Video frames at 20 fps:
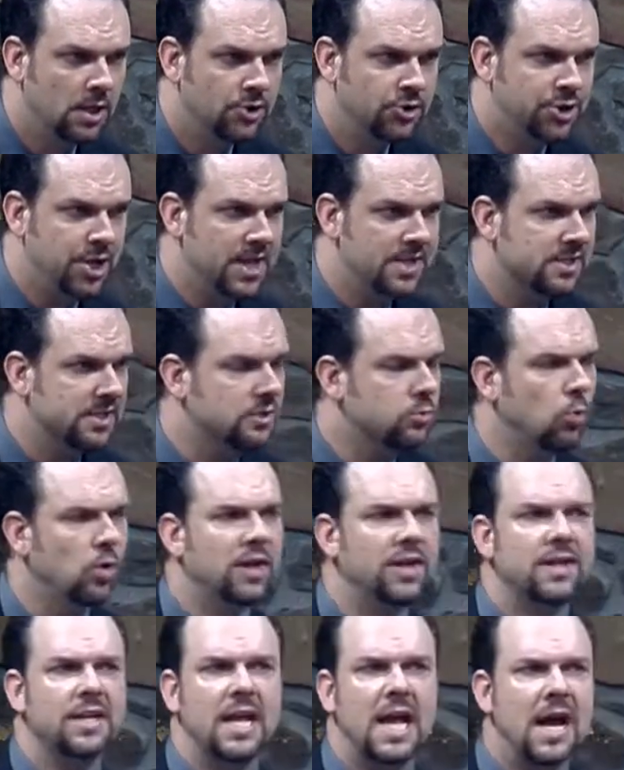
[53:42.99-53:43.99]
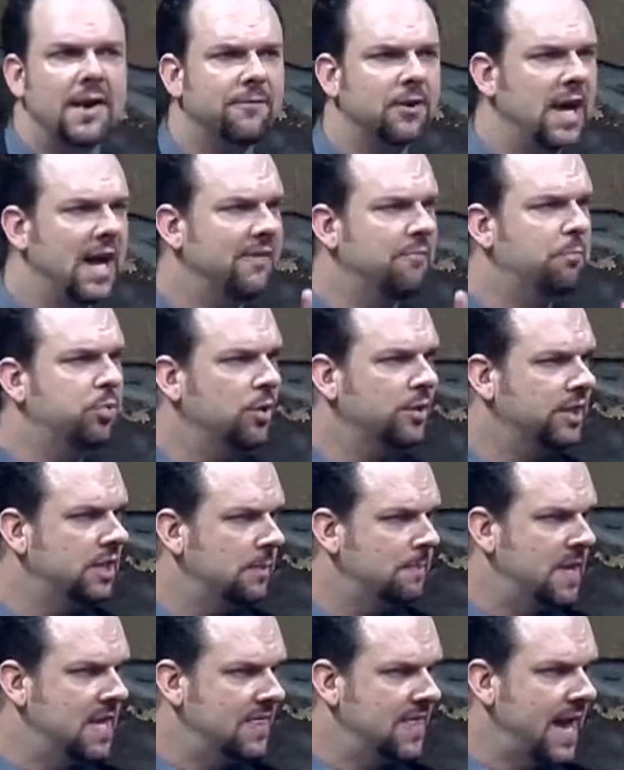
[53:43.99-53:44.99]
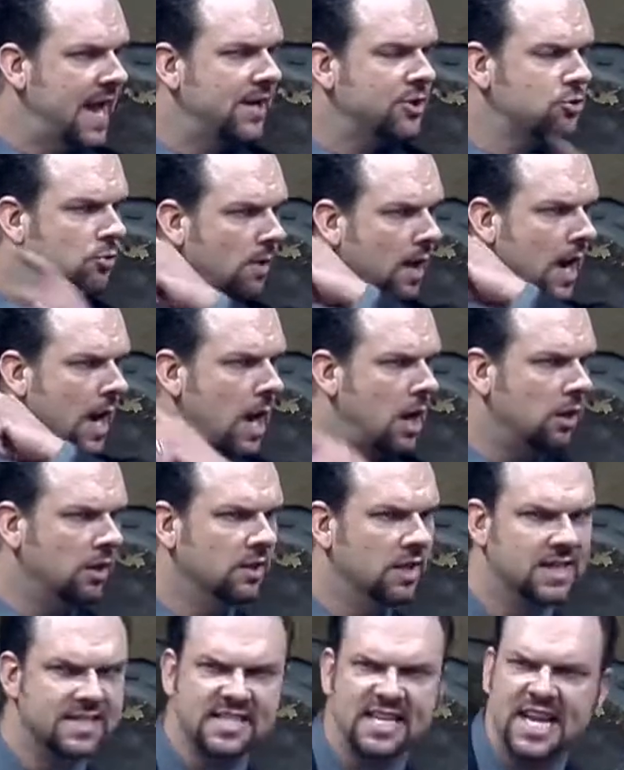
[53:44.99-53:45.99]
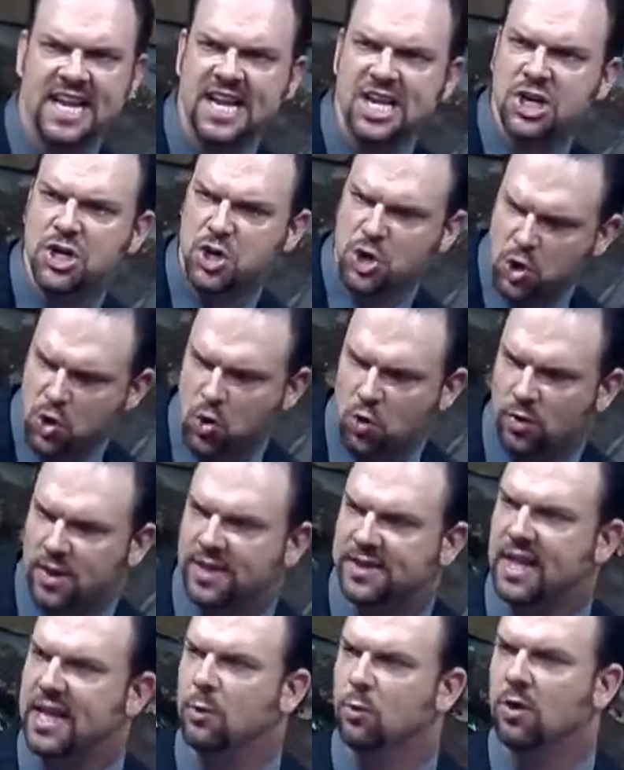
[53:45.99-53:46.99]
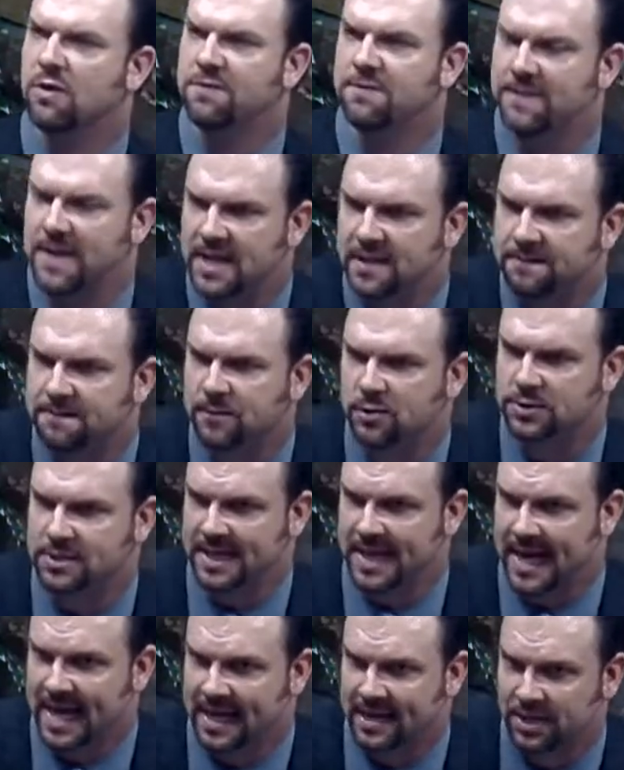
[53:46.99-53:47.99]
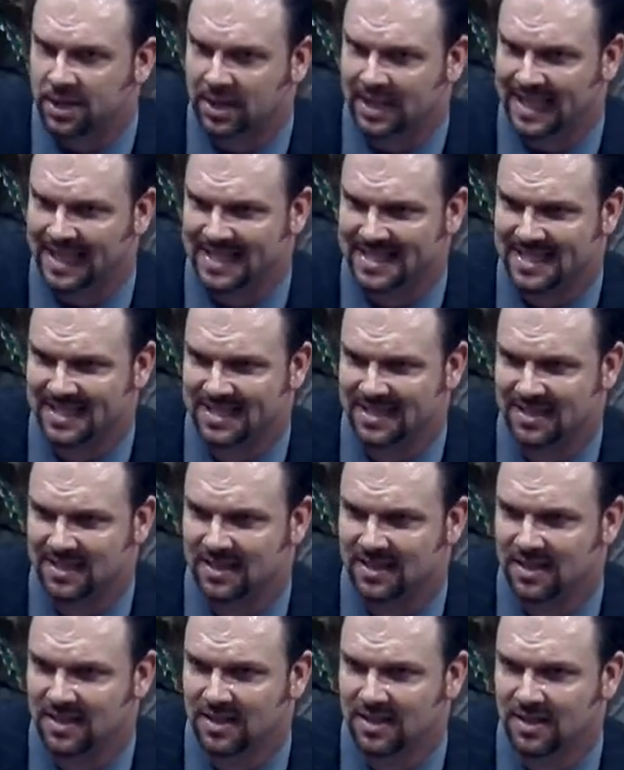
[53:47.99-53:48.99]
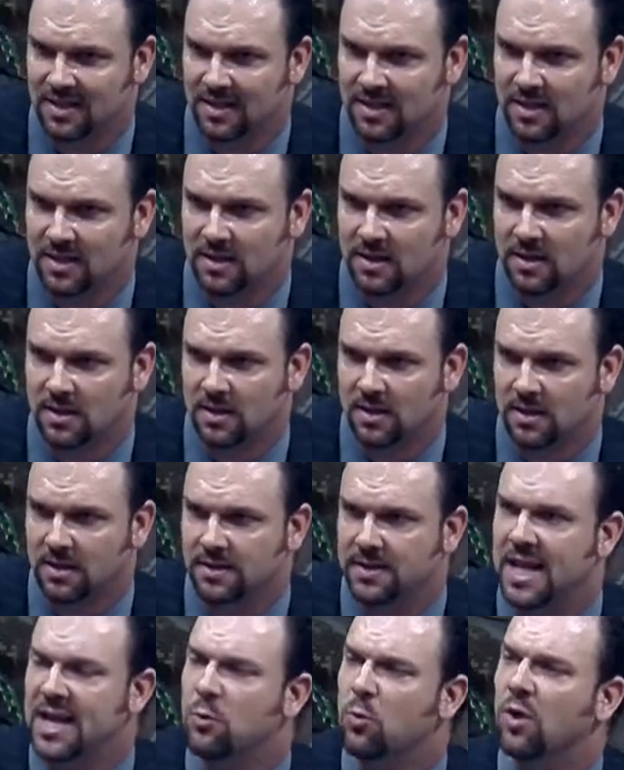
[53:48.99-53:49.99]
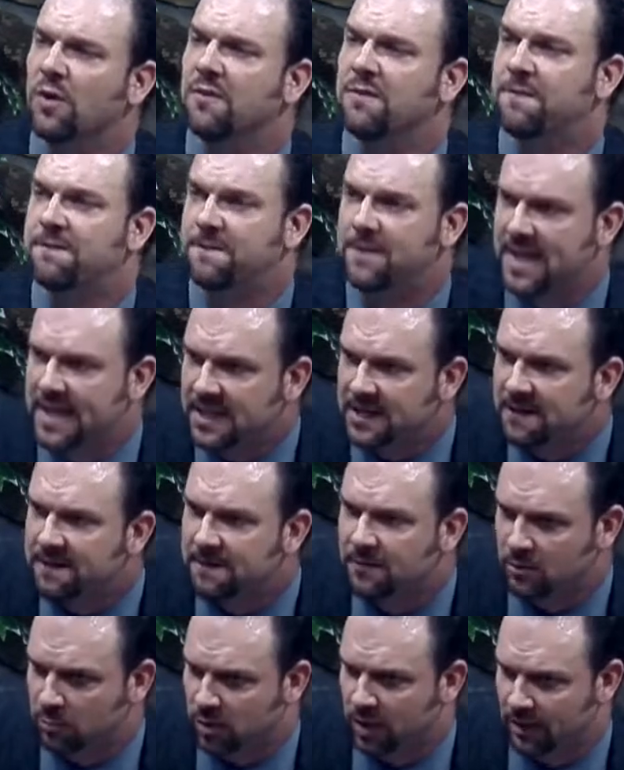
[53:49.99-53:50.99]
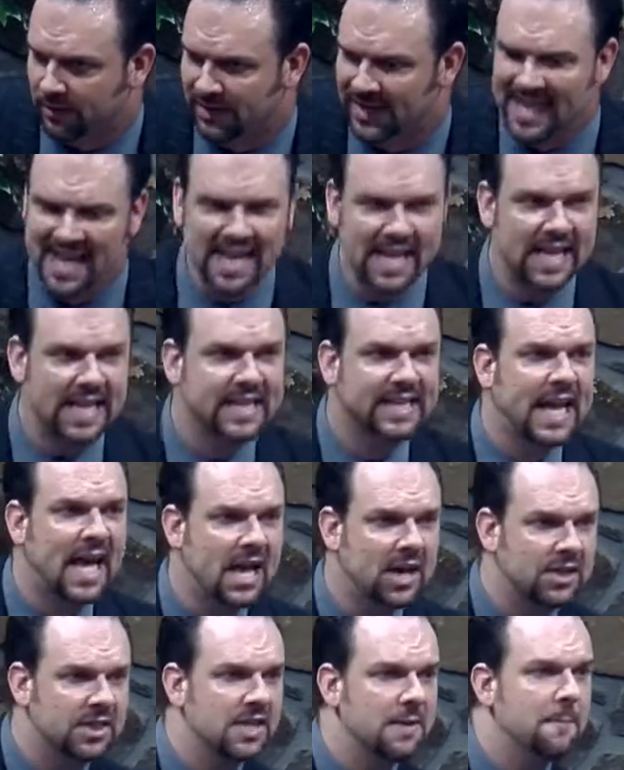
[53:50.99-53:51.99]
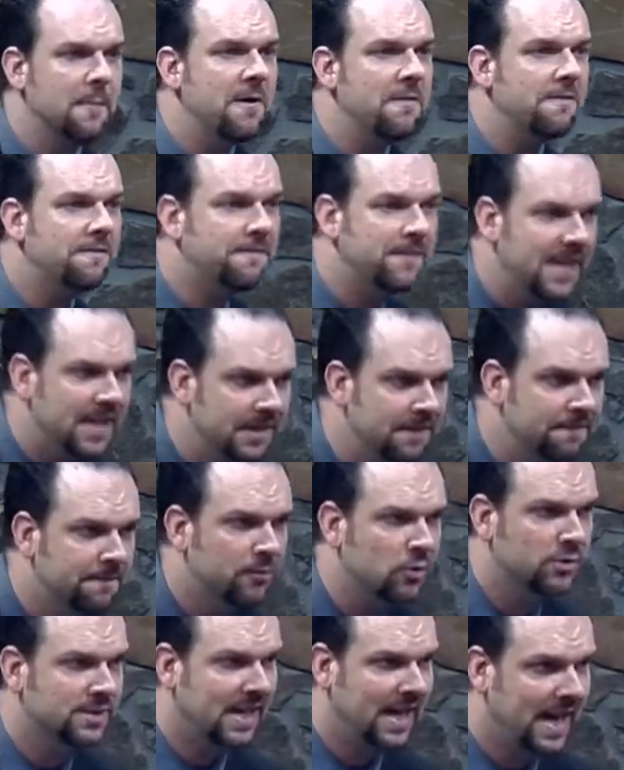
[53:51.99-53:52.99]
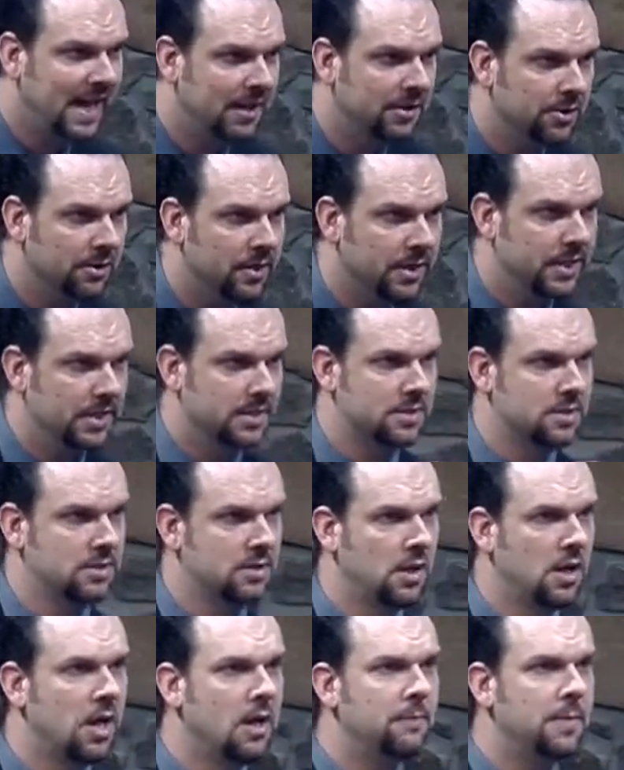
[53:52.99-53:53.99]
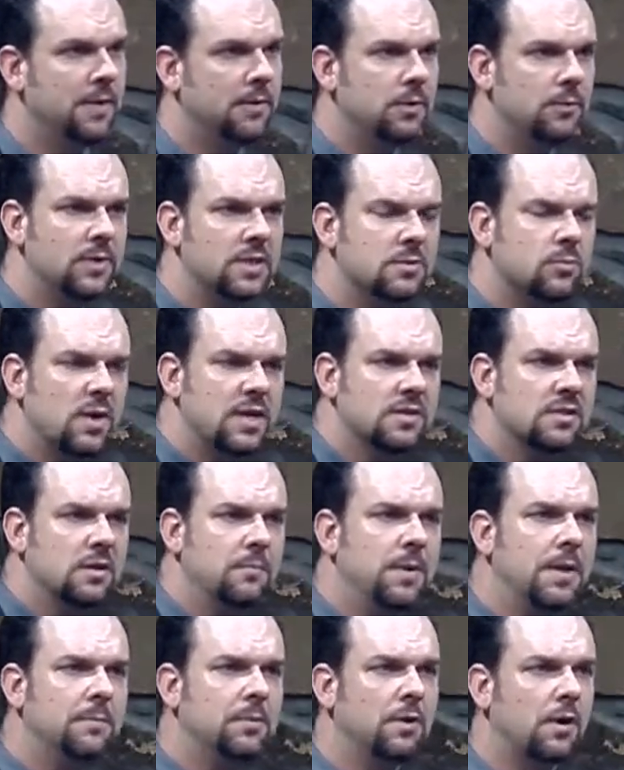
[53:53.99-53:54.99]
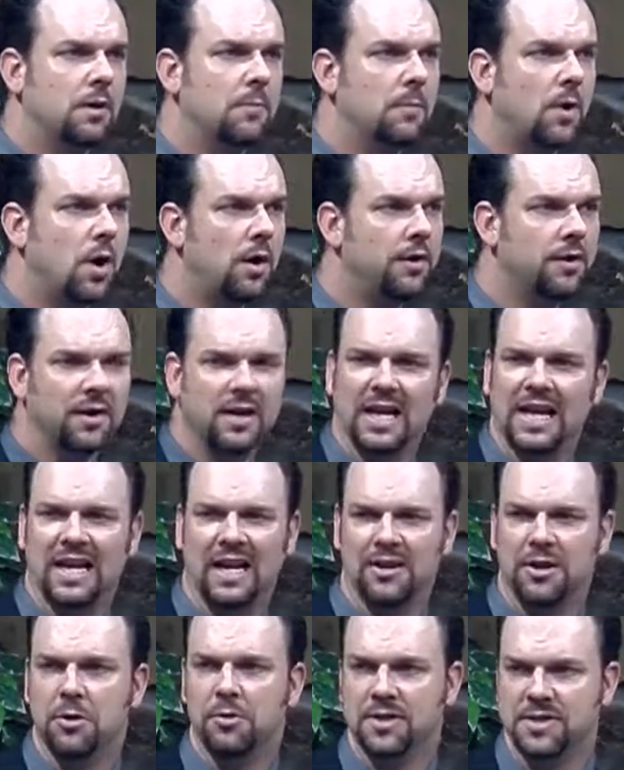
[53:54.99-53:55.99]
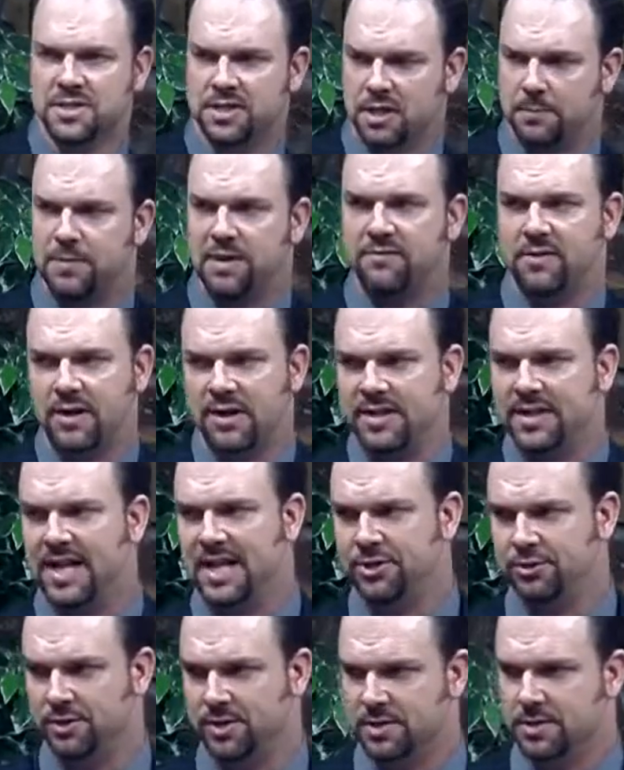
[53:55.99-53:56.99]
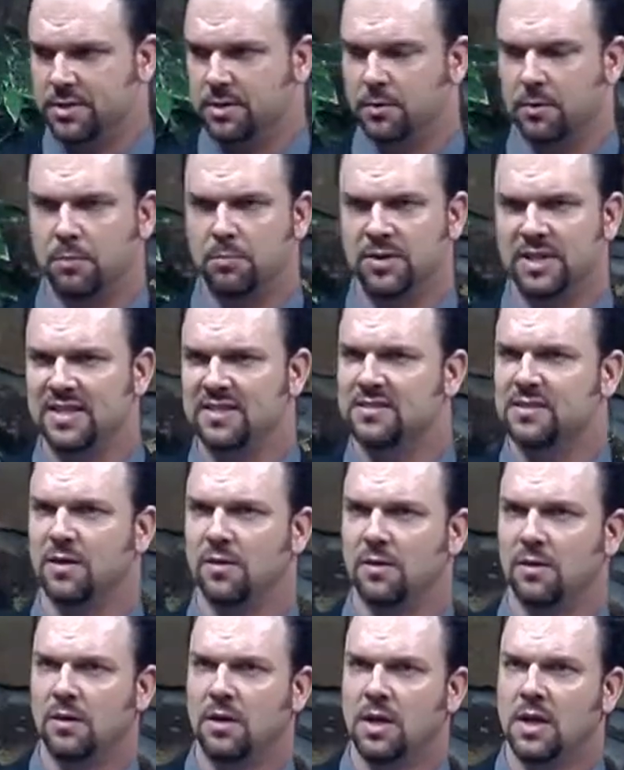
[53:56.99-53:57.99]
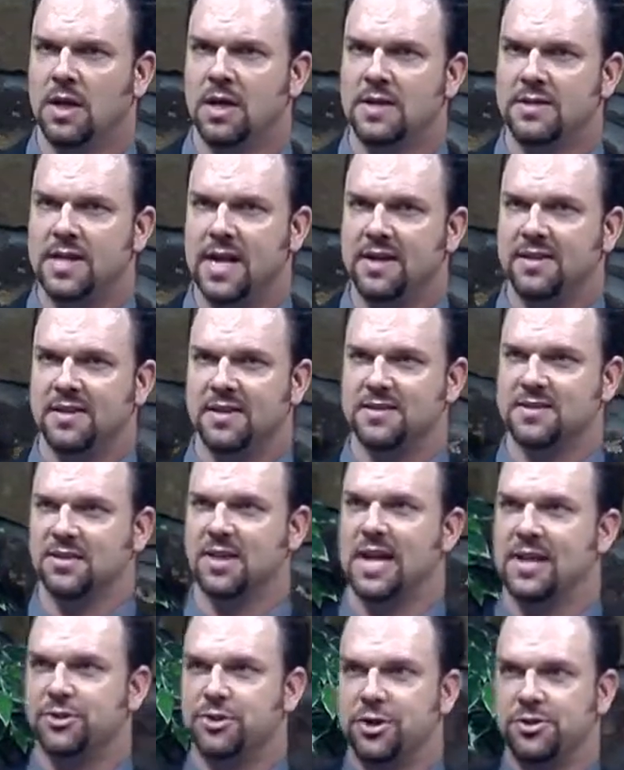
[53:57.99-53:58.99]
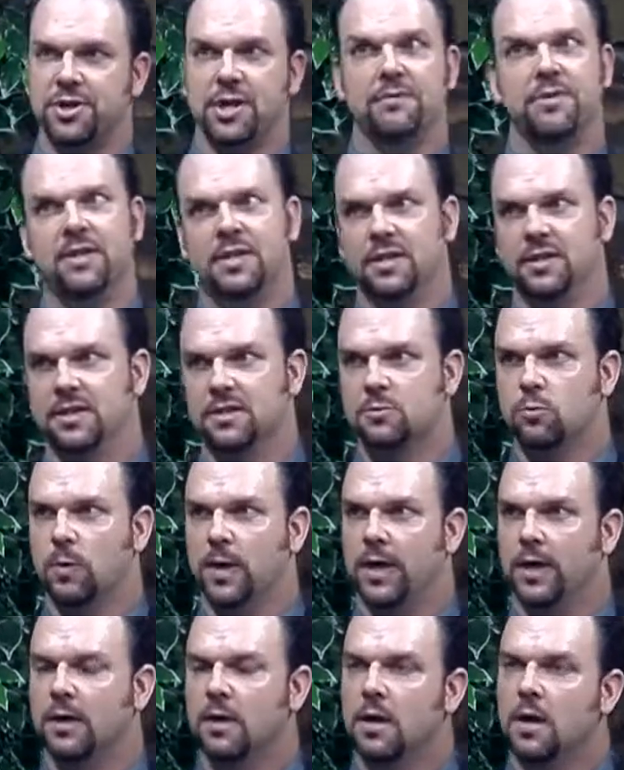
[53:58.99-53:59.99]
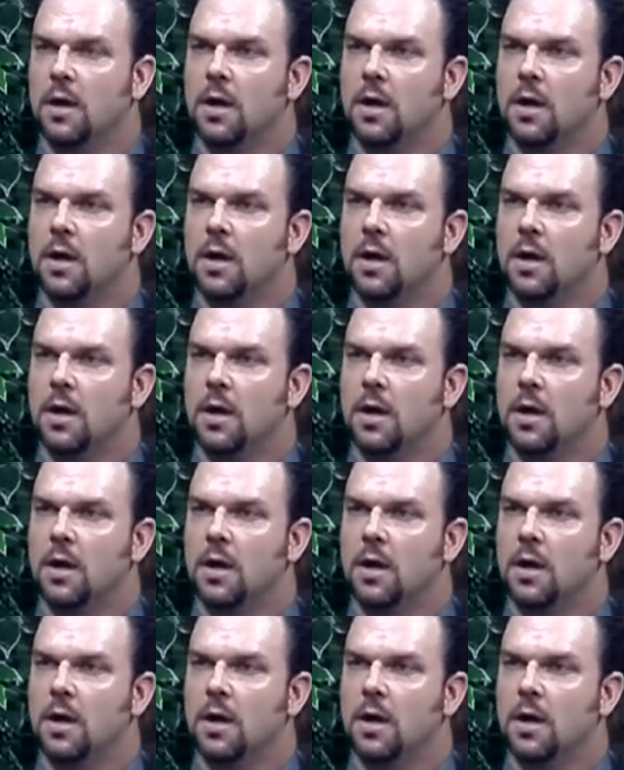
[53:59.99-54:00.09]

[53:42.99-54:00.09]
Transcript: Jesus would never have put them in that trial unless he knew that they were faithful to handle it. They were faithful, brethren. He counted them faithful to handle this. Maybe the reason why some people aren't martyred, I know this can be very dangerous, so please don't take this and like judge everything this way.